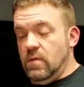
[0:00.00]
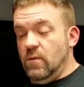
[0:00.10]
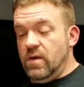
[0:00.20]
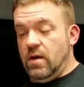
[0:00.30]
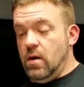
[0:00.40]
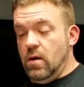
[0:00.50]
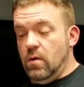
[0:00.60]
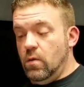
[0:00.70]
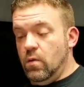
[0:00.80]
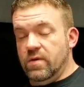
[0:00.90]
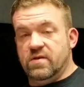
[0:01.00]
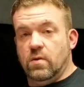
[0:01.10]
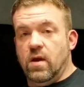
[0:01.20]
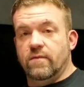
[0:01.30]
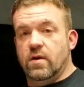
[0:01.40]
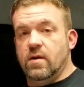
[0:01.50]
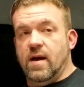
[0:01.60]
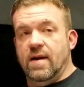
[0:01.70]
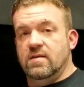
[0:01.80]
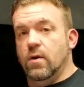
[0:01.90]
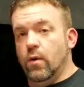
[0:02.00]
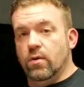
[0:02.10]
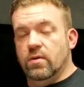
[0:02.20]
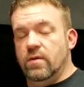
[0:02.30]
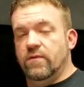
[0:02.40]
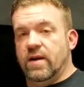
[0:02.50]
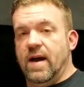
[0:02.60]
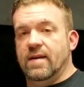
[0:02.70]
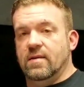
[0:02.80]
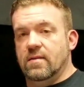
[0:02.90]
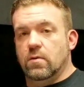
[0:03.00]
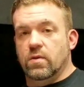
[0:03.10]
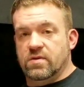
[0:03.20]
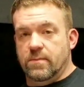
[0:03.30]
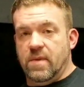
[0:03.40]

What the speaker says: video whatsoever. I totally forgot that there was a